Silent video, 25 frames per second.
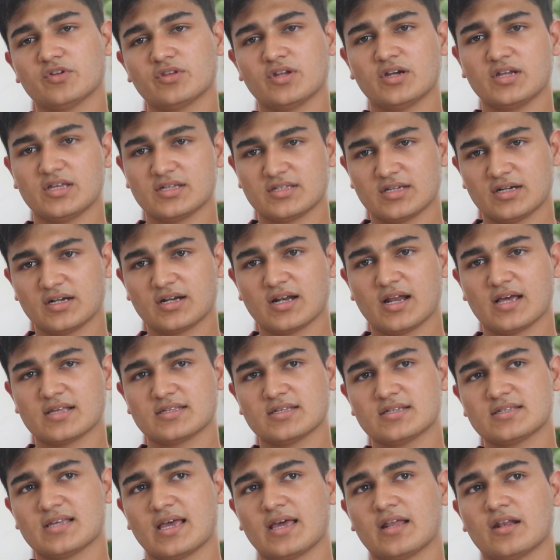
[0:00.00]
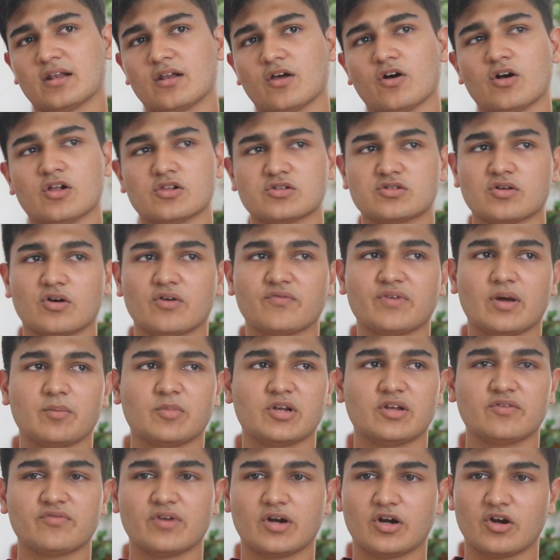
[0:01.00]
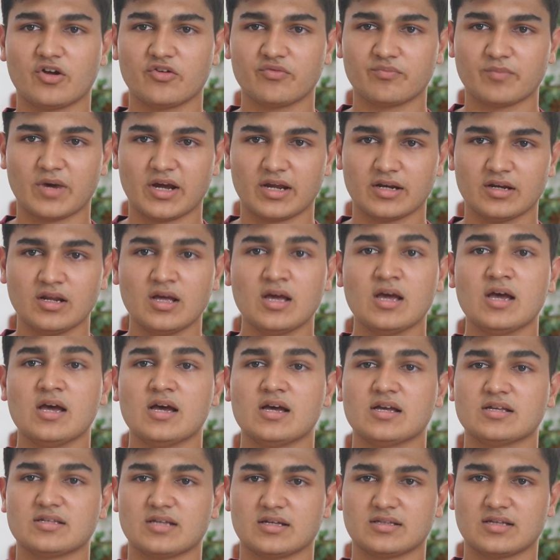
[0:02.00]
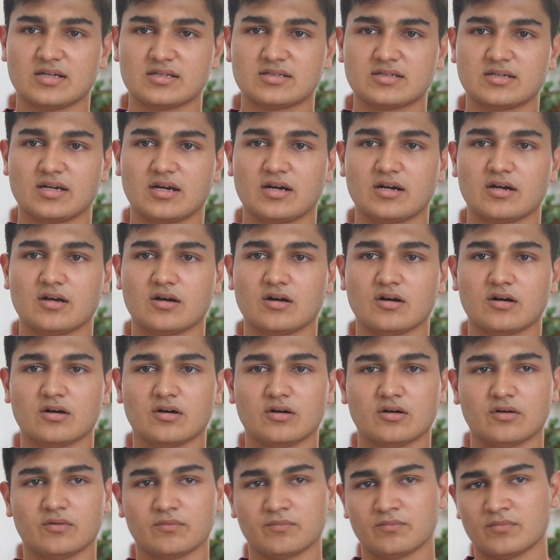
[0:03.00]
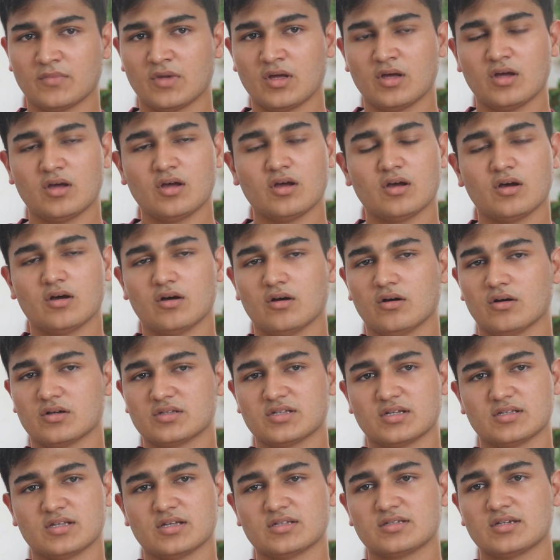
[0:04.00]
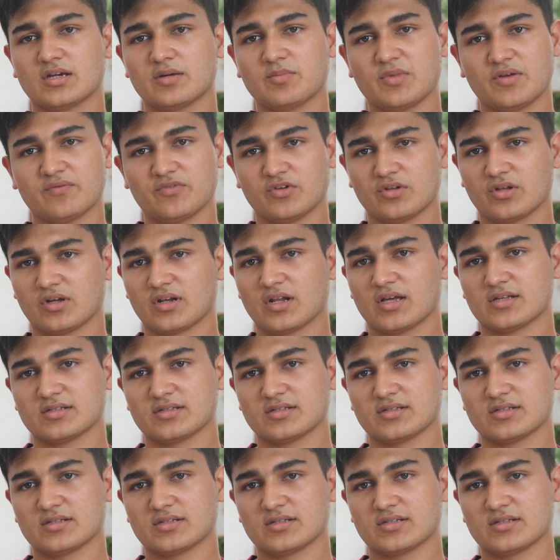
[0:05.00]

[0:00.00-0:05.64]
the decent classes, and also a family friend of mine suggested me for the